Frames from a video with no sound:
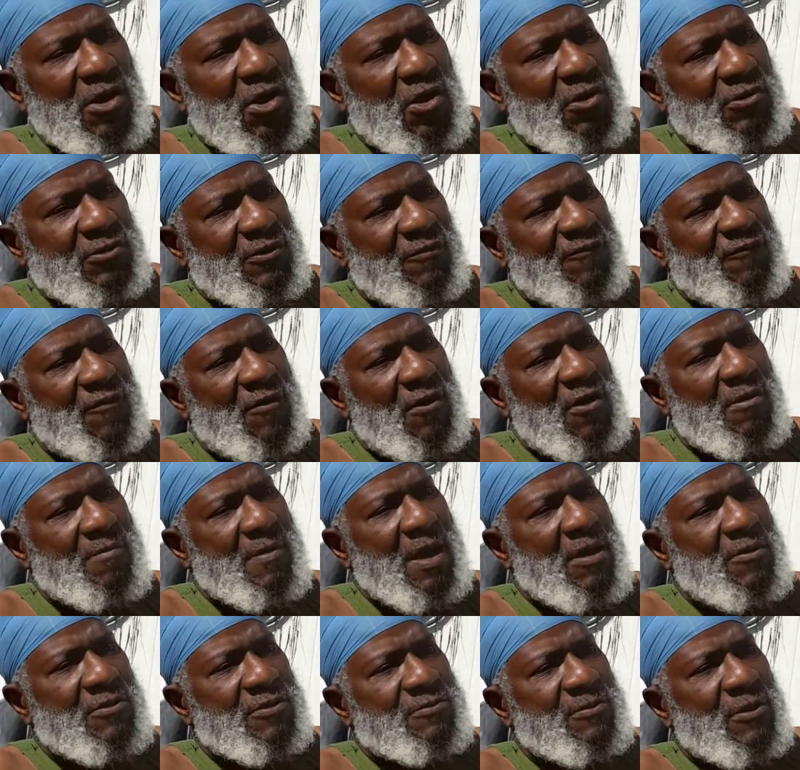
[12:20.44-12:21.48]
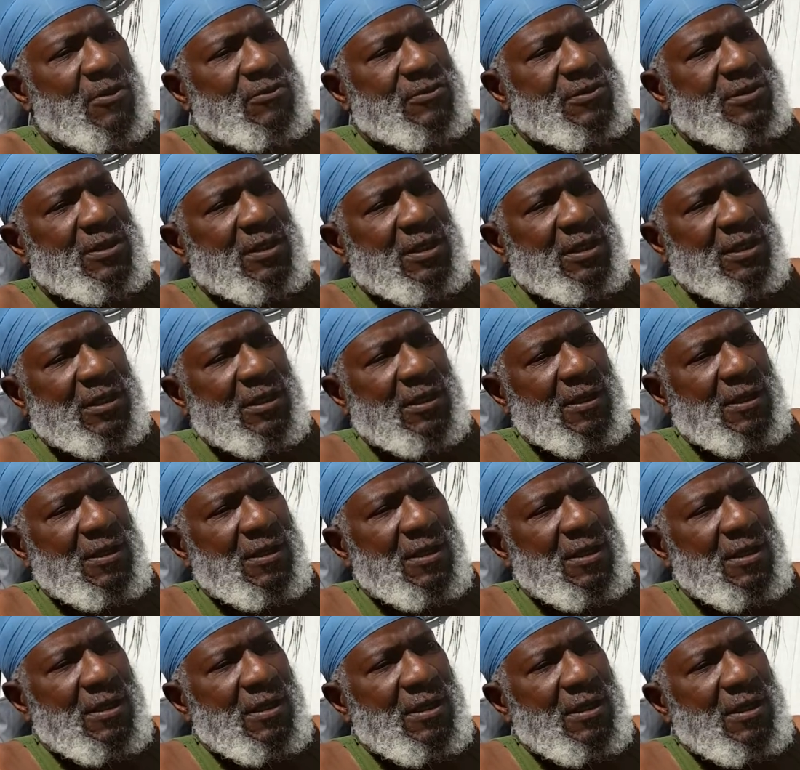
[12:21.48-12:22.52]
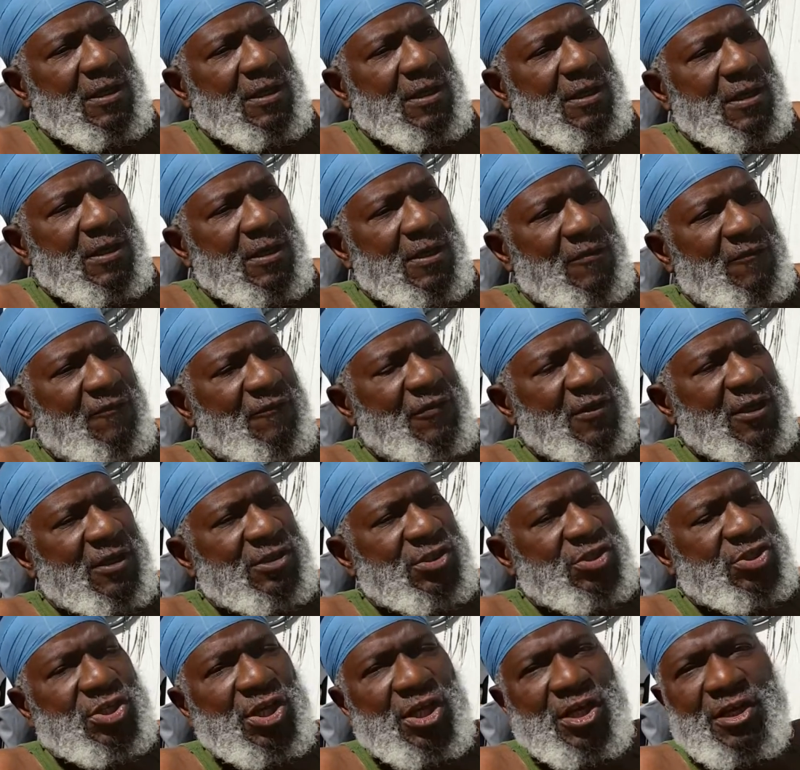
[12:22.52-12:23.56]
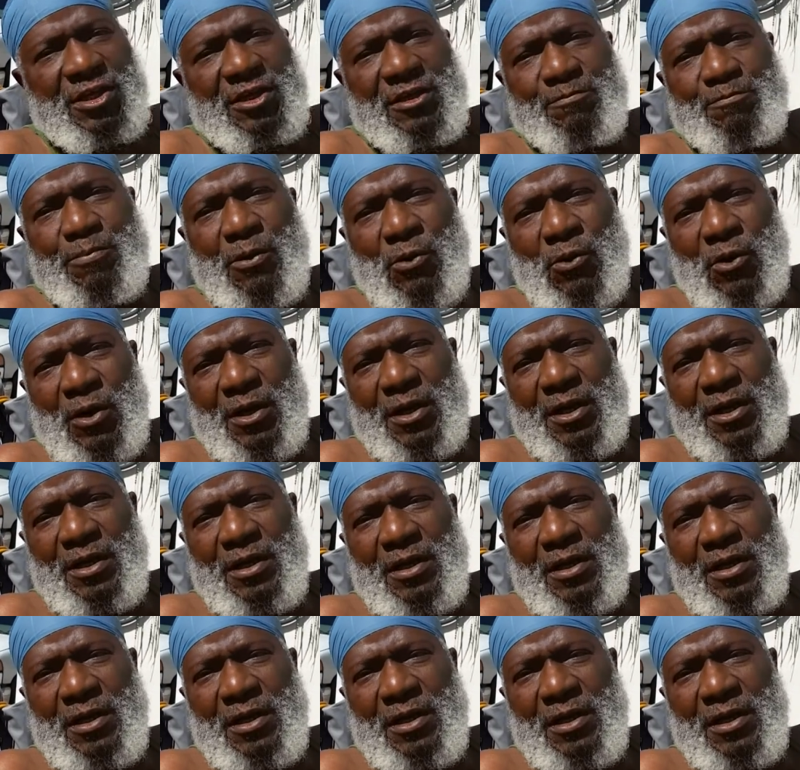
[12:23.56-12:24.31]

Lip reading: On the farm, I was mostly fish, chicken, and pork.